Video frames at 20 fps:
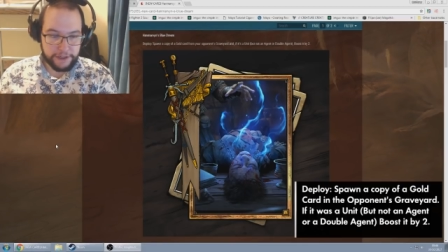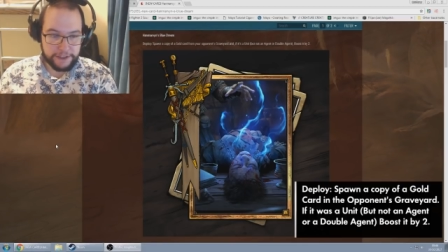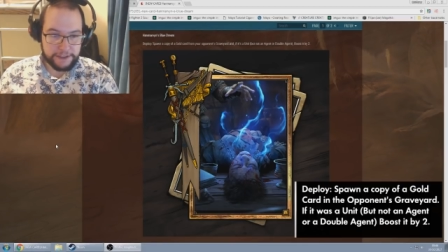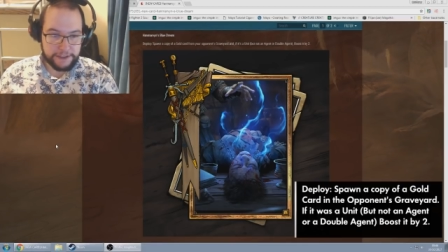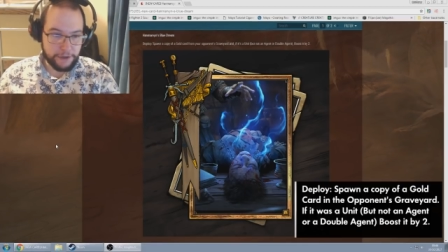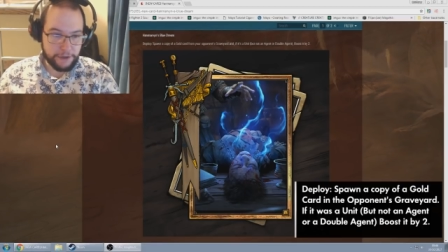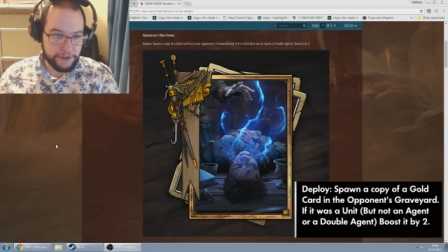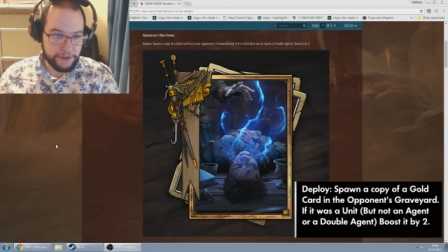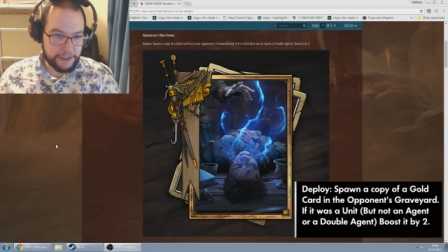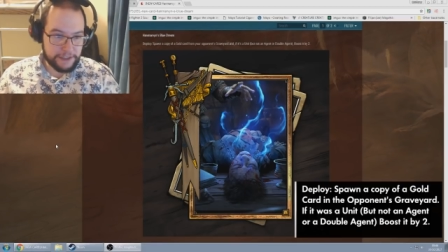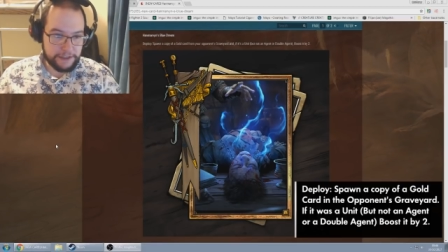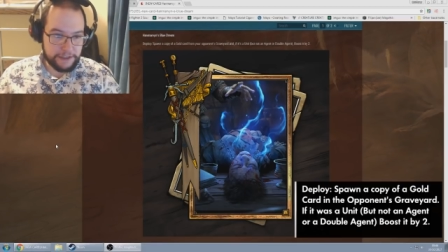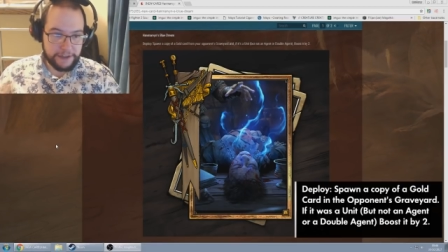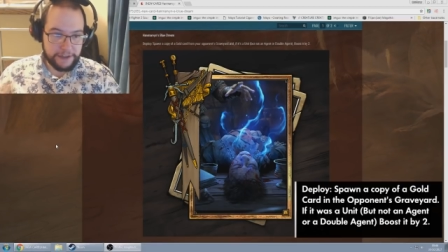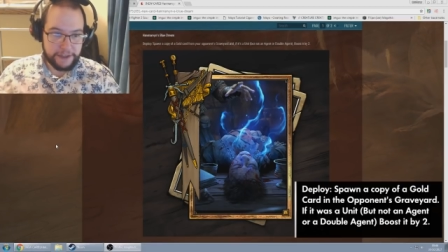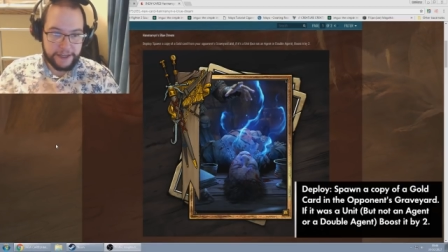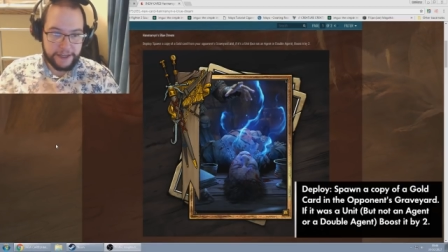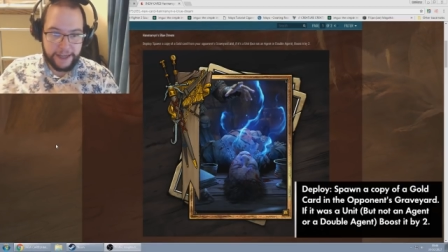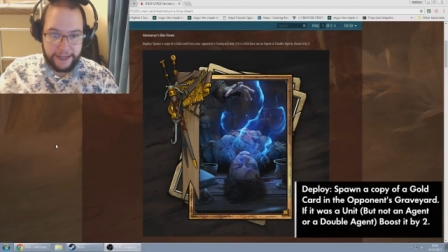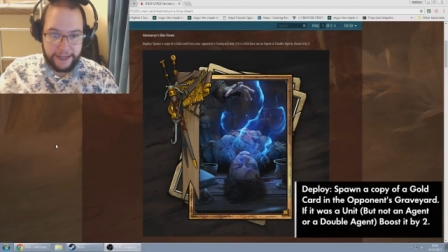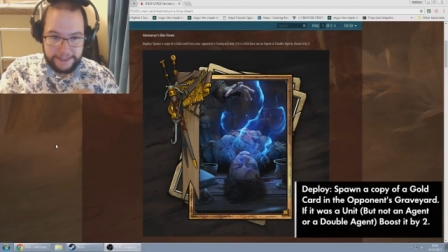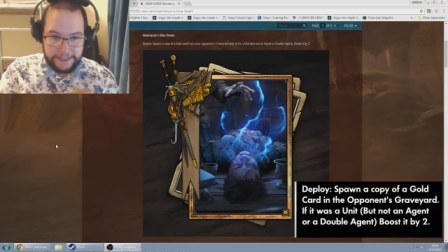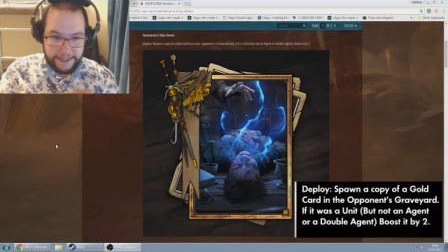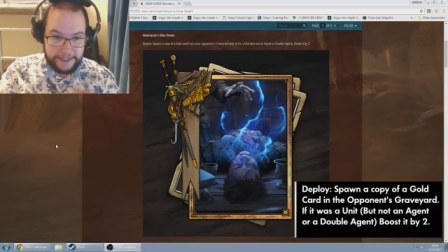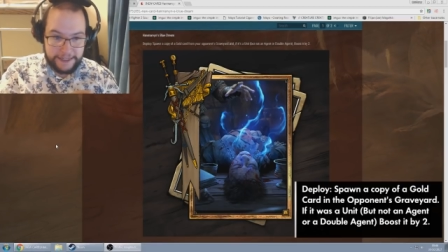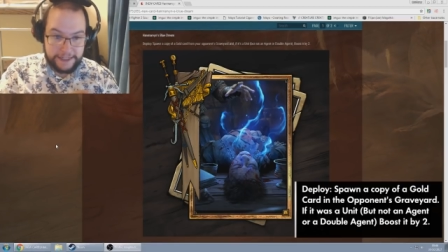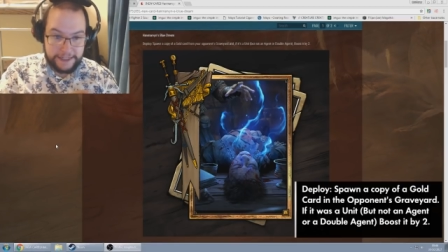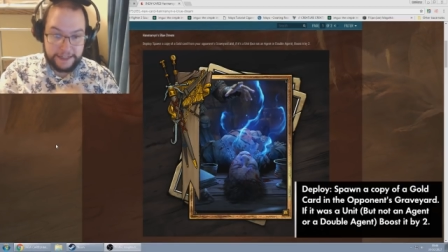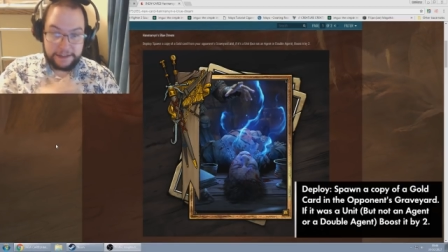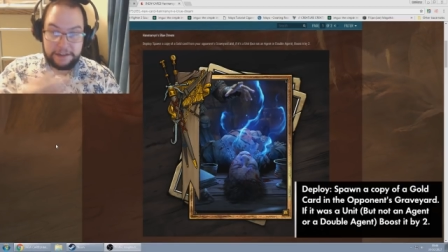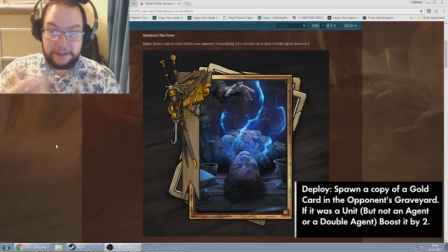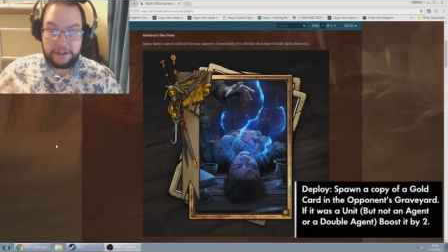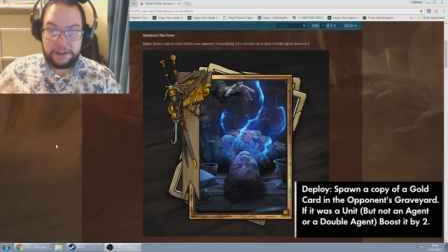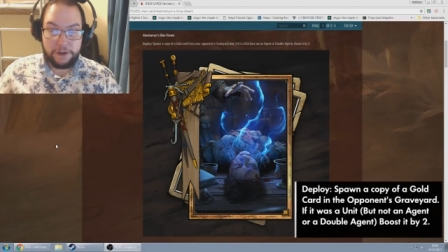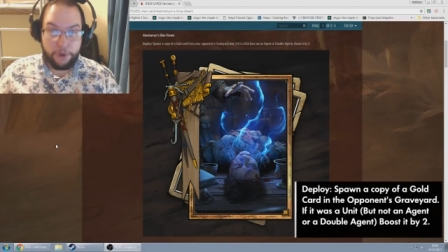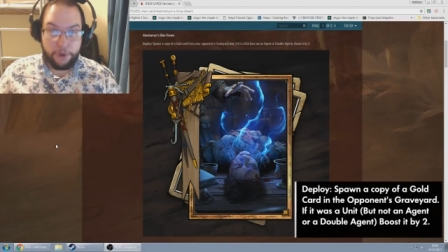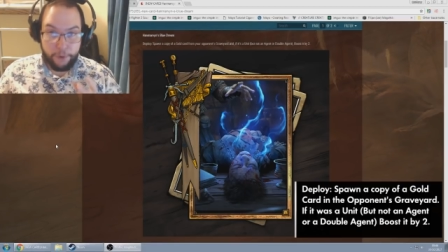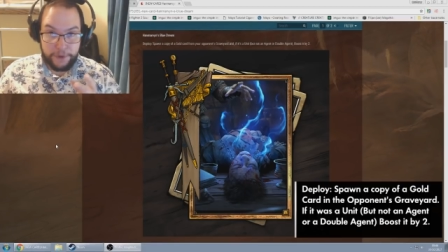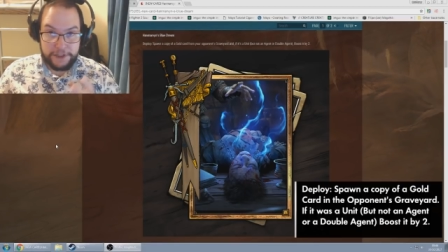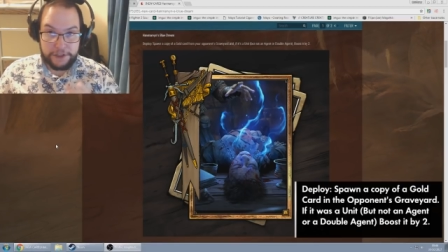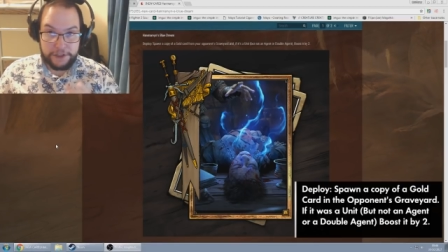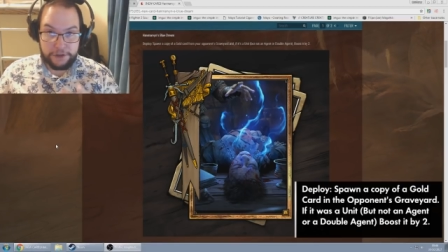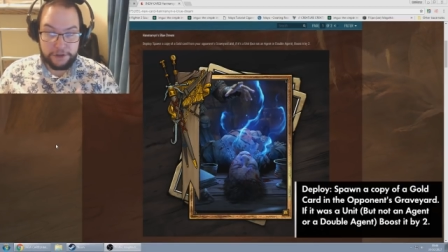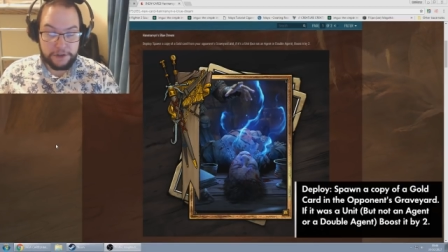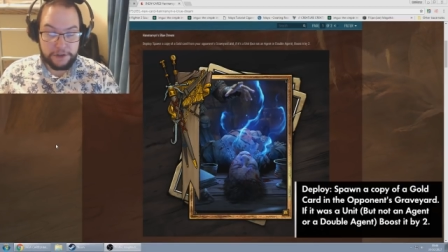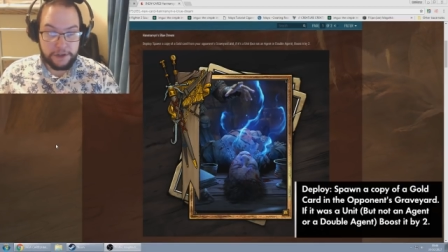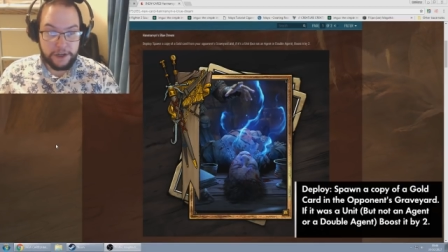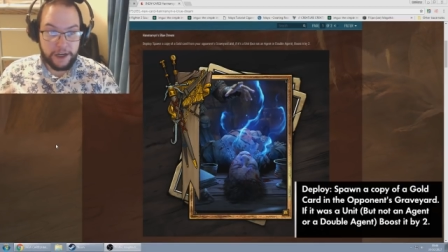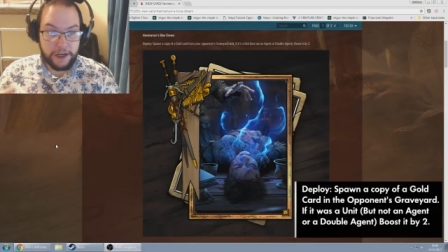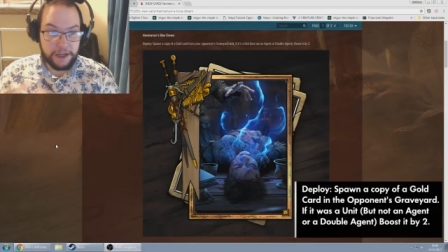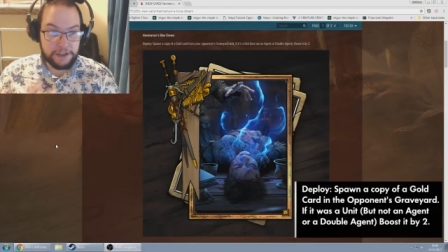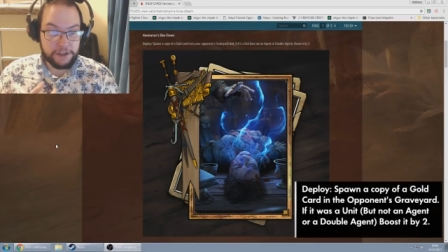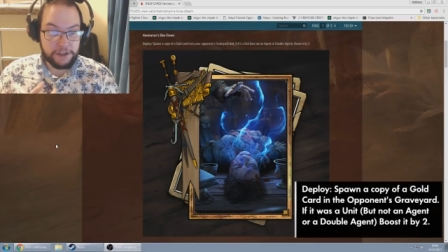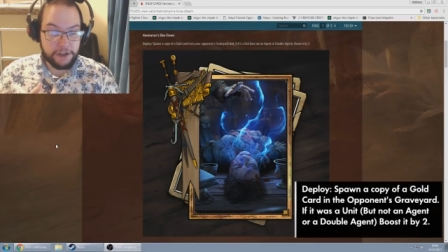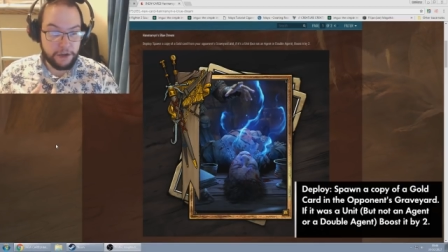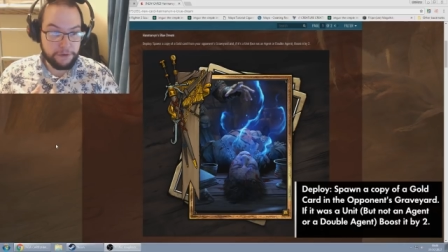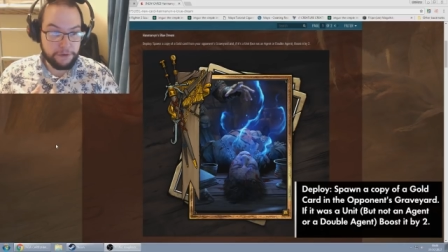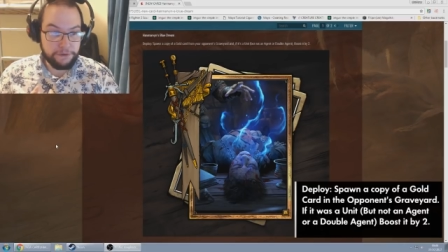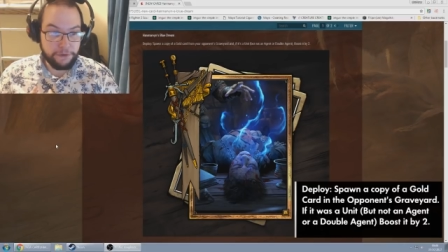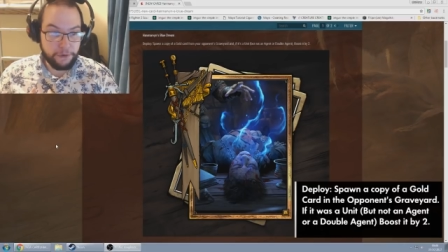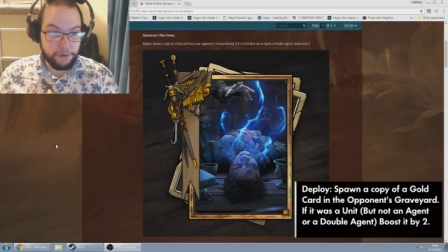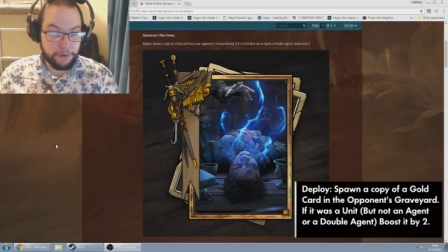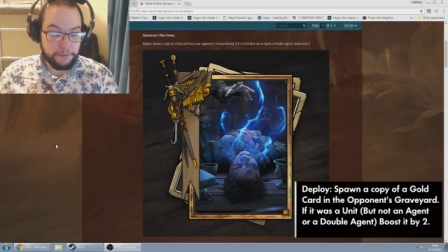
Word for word: So things like the Caretaker, always a good card to go for.